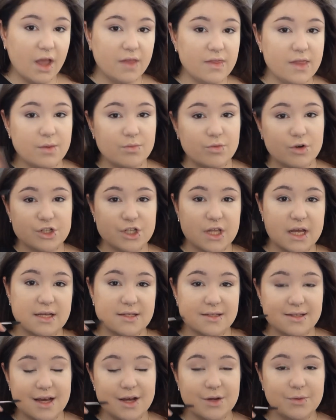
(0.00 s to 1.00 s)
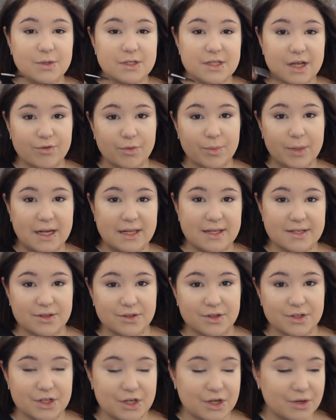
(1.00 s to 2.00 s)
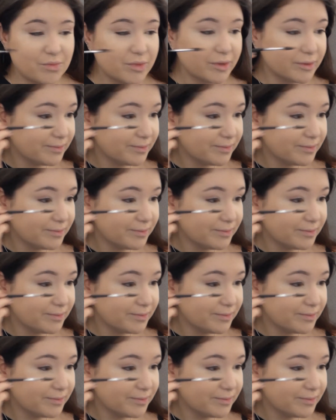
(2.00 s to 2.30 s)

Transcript: And then brush the hairs downwards and repeat this on the top.